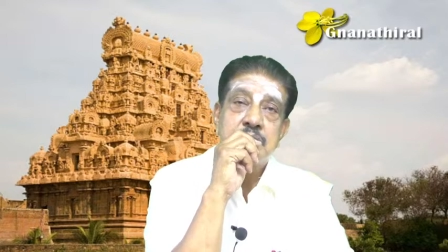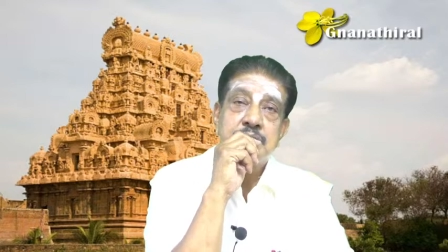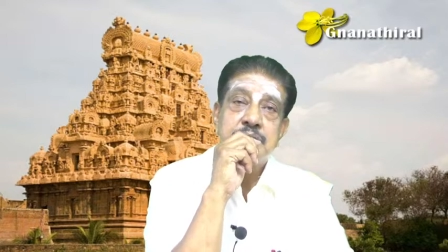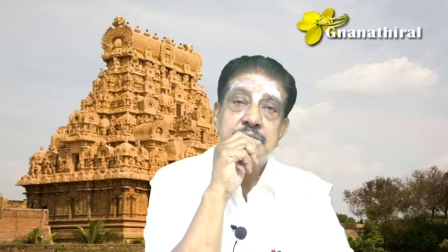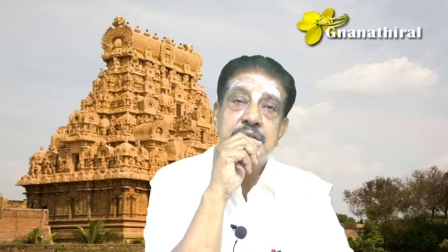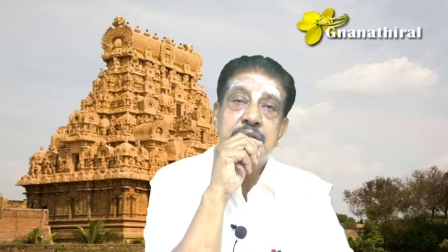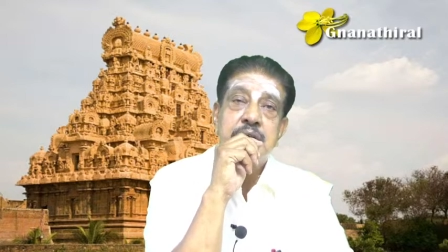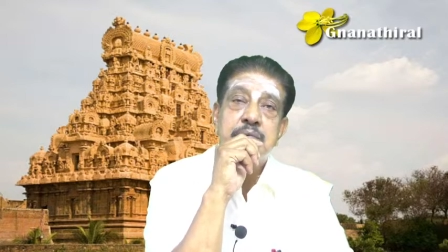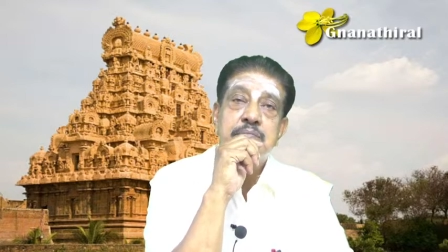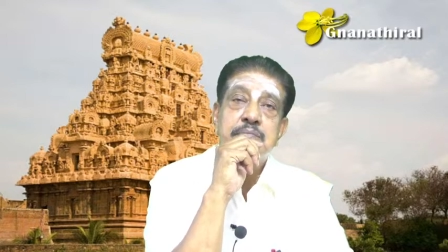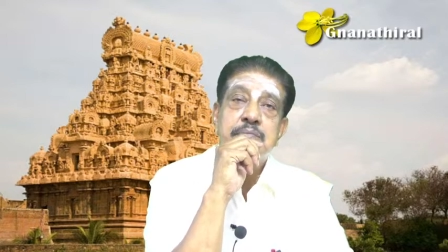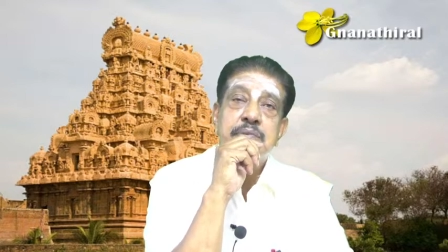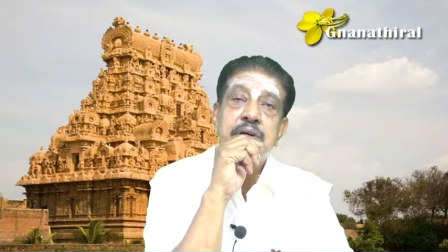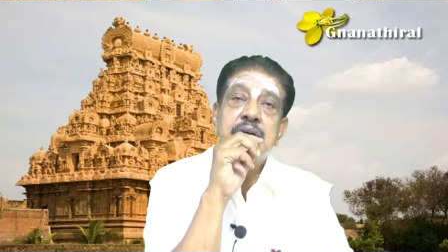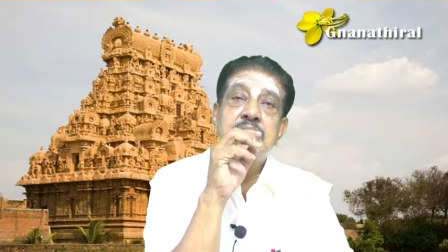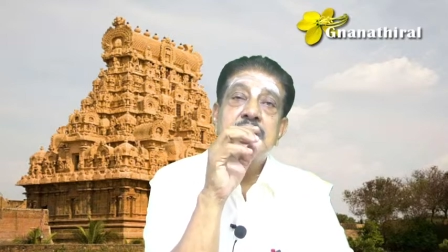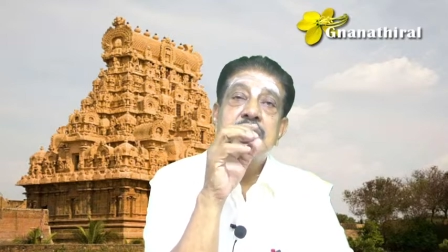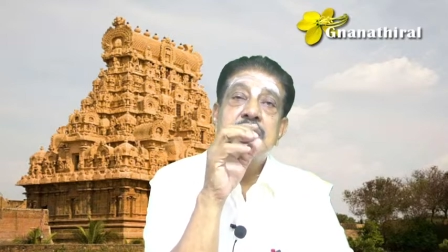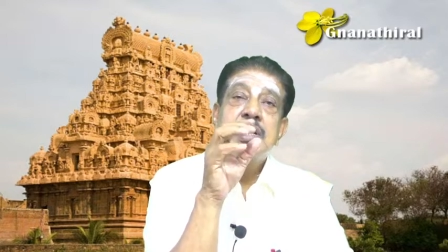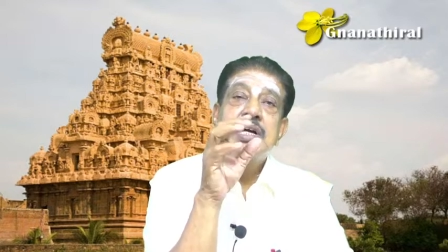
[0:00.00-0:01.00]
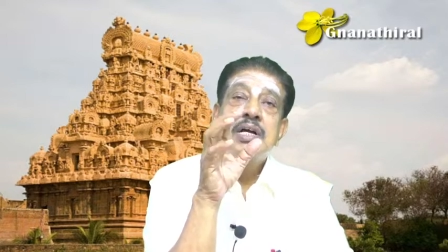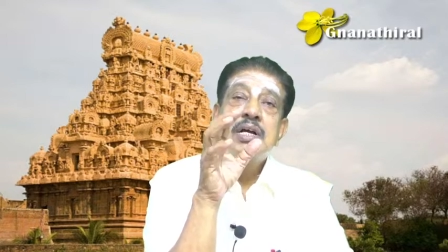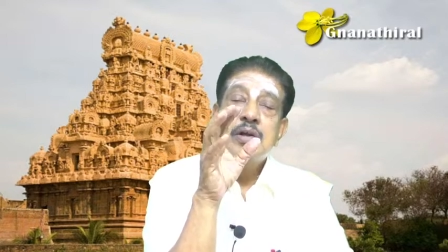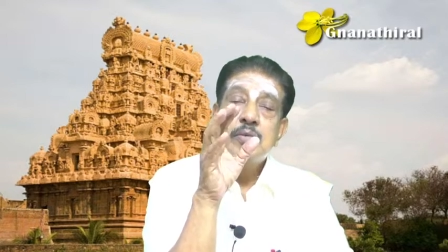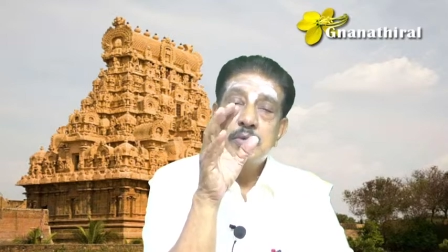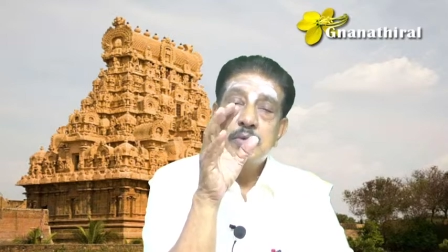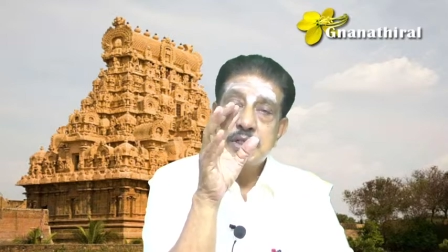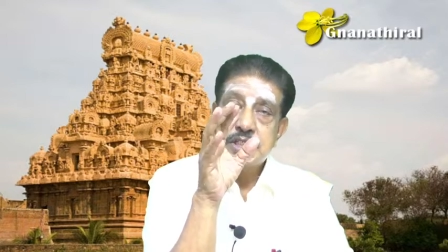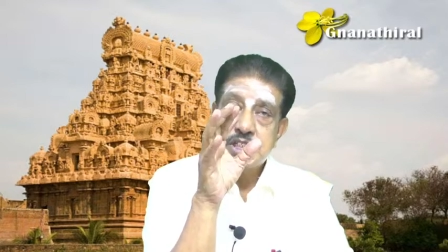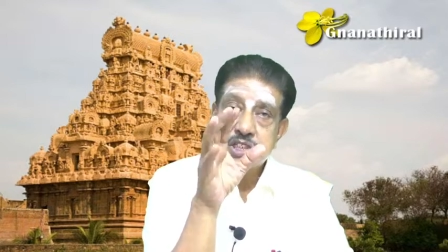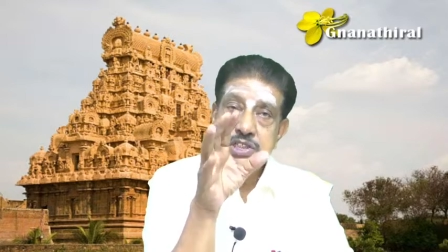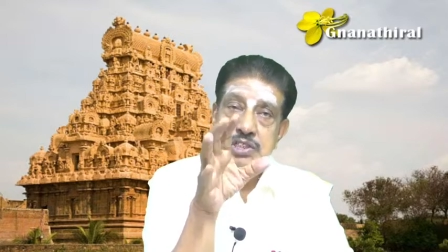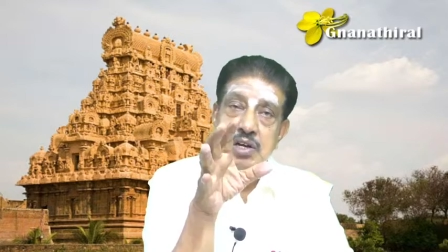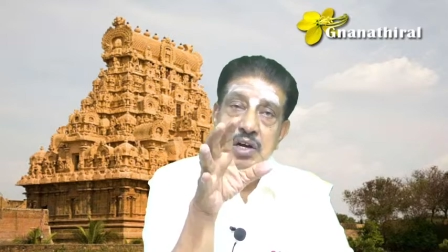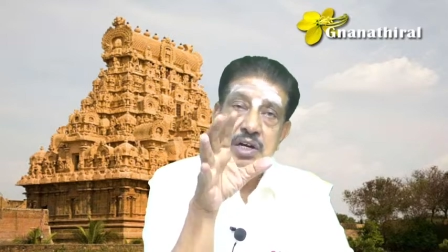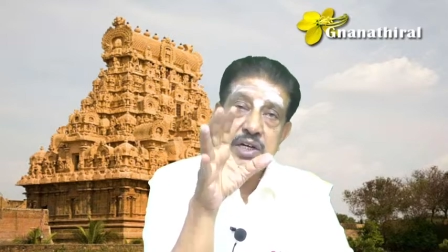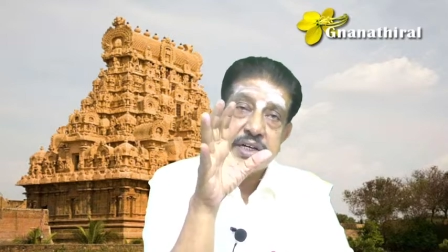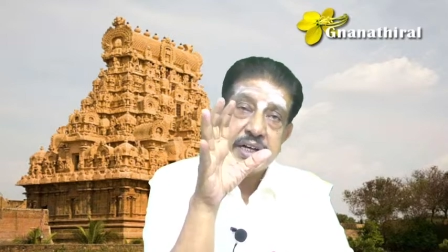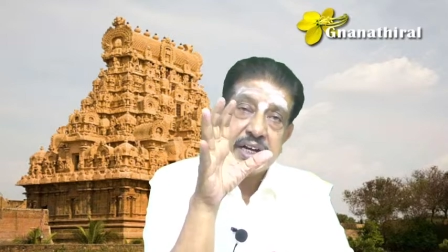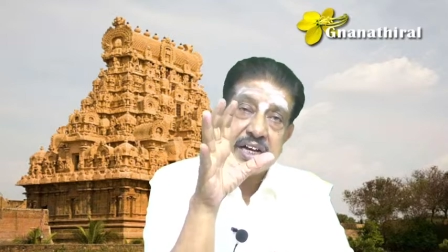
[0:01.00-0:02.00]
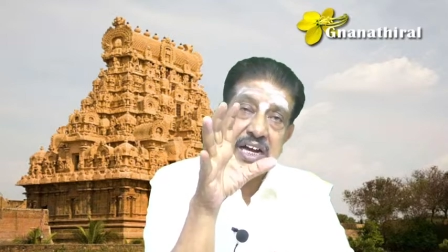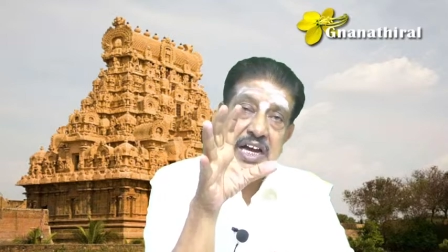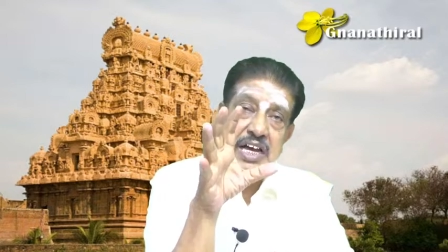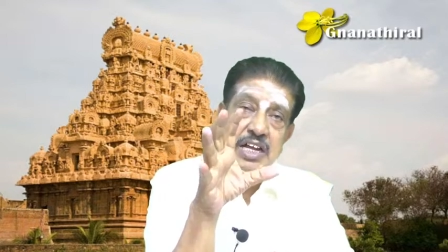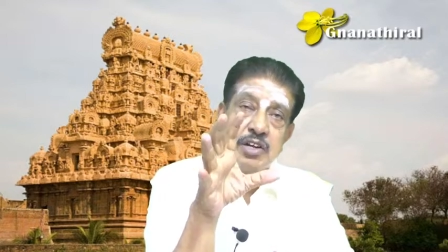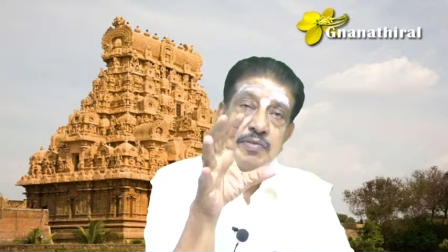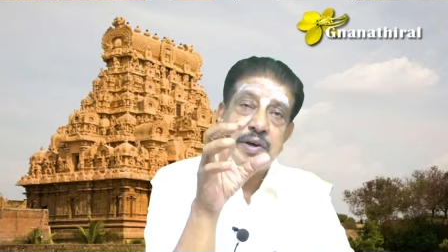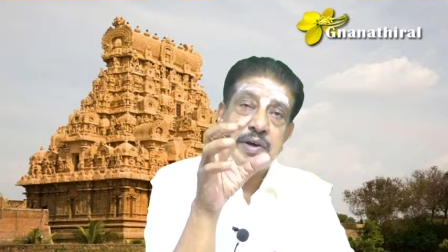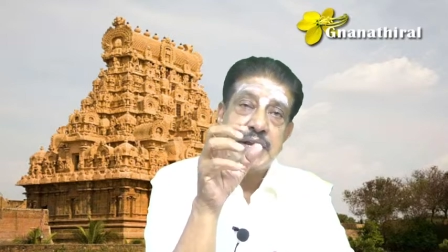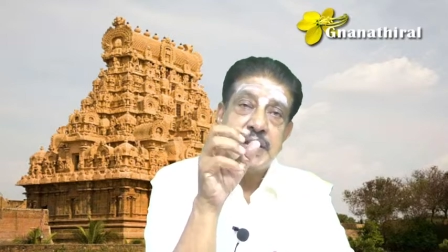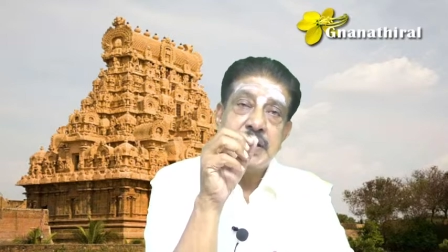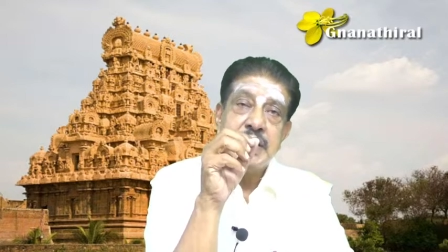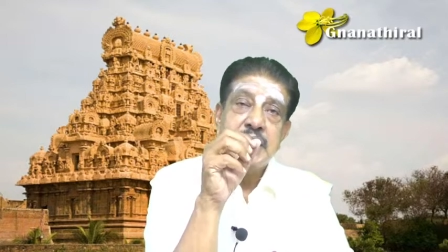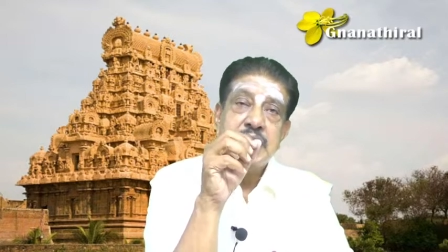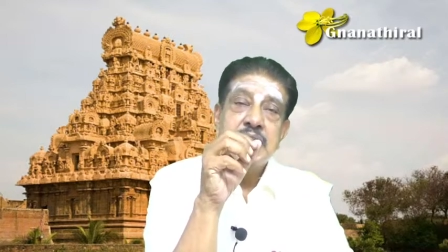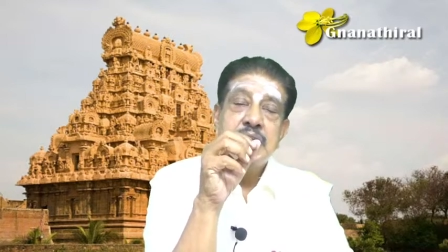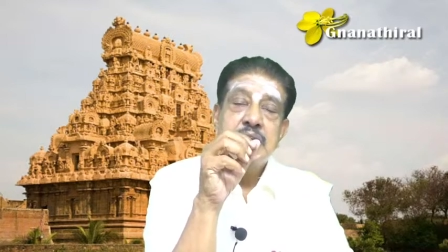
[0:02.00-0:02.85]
the temple, which is called a Karuvarai,